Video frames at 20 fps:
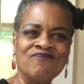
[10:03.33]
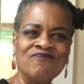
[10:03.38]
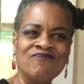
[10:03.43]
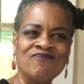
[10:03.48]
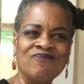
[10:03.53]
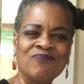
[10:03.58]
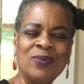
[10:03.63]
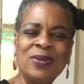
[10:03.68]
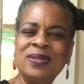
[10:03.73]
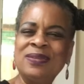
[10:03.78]

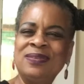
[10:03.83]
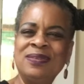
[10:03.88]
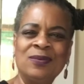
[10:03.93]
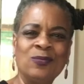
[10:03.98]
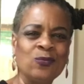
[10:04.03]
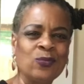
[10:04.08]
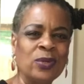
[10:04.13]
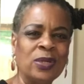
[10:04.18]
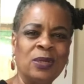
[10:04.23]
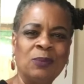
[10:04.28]
but
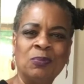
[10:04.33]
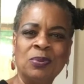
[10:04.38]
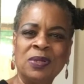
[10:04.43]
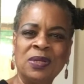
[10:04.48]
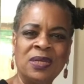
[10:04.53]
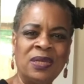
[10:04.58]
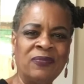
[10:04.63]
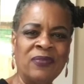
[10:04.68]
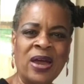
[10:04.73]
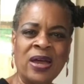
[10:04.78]
didn't really
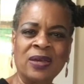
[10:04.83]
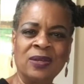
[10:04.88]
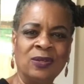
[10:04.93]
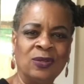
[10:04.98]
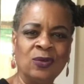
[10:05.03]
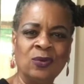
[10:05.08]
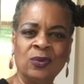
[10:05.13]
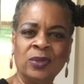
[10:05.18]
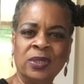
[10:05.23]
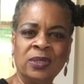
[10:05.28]
believe I could
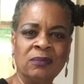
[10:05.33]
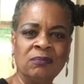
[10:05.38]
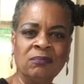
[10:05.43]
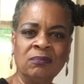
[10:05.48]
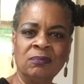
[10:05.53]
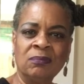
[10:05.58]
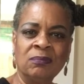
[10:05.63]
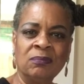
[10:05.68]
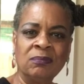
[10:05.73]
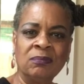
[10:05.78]
do it.
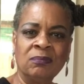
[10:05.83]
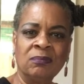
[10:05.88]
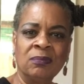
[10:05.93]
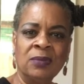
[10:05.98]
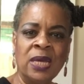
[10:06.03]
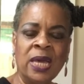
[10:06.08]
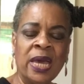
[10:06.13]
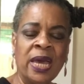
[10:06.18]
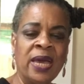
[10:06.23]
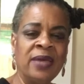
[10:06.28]

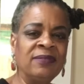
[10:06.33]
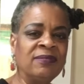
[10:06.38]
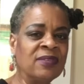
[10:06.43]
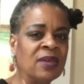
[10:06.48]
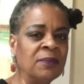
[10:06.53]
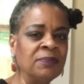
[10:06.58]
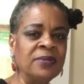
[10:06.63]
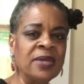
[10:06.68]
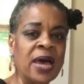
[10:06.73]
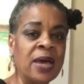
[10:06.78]
And
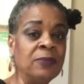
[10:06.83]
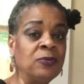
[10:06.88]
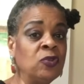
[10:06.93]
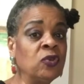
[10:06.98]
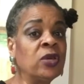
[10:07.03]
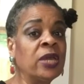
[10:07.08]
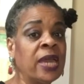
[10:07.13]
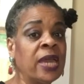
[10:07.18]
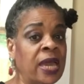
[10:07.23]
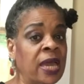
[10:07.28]
sometimes
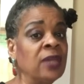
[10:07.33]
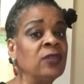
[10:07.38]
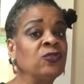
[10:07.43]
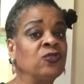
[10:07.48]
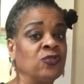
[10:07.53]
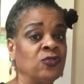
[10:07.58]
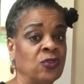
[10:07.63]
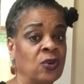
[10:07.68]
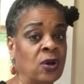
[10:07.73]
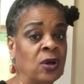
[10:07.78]
you can't
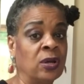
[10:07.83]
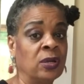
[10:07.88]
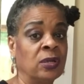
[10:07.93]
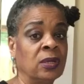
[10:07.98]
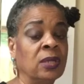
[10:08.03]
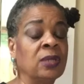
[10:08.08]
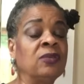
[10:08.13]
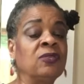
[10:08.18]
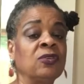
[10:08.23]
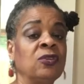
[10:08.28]
start
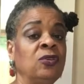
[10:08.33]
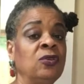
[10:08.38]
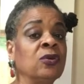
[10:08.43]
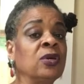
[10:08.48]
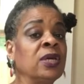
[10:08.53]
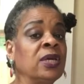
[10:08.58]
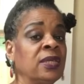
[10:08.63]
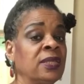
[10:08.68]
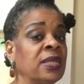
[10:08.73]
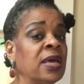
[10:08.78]
until you can
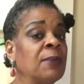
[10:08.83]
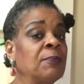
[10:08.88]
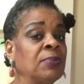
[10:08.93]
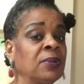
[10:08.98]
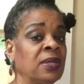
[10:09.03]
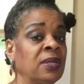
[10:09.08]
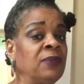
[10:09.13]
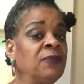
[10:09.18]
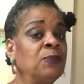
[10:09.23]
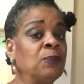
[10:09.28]
get that
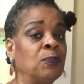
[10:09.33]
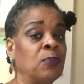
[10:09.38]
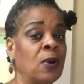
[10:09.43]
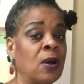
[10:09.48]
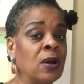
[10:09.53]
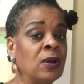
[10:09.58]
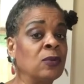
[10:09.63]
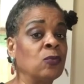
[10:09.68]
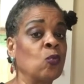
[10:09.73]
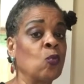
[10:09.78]
belief
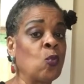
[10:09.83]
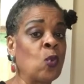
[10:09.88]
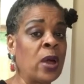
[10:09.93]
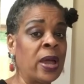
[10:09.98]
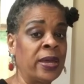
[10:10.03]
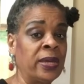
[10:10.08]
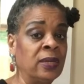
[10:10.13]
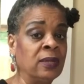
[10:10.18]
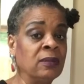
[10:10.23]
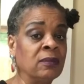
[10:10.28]
part
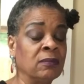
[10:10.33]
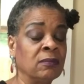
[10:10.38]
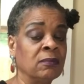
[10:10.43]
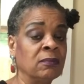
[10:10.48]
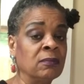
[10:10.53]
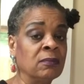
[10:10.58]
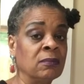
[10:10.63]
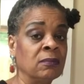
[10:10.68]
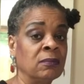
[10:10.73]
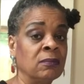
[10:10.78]
right.
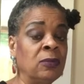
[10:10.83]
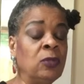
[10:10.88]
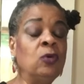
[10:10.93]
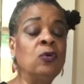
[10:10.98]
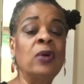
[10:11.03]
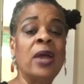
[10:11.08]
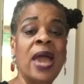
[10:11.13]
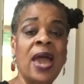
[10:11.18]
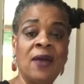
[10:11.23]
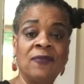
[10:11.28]
You
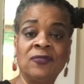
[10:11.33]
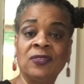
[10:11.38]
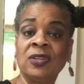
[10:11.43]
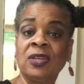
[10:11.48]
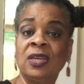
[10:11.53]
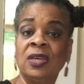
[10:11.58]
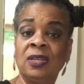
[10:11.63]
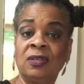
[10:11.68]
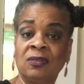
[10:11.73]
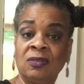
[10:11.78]
have to
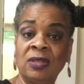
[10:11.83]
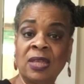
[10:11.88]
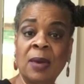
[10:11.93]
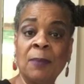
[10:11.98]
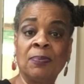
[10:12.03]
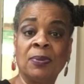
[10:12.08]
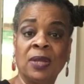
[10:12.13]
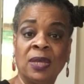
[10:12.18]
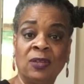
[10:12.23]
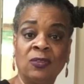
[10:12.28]
get to
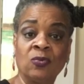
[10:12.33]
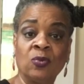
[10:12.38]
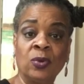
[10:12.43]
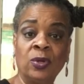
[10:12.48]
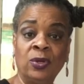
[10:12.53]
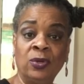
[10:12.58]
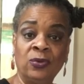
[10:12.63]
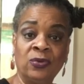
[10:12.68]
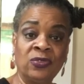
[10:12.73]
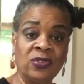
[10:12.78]
that place where
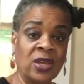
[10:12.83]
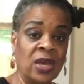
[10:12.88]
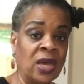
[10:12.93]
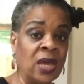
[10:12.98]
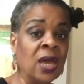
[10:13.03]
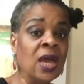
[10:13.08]
you say,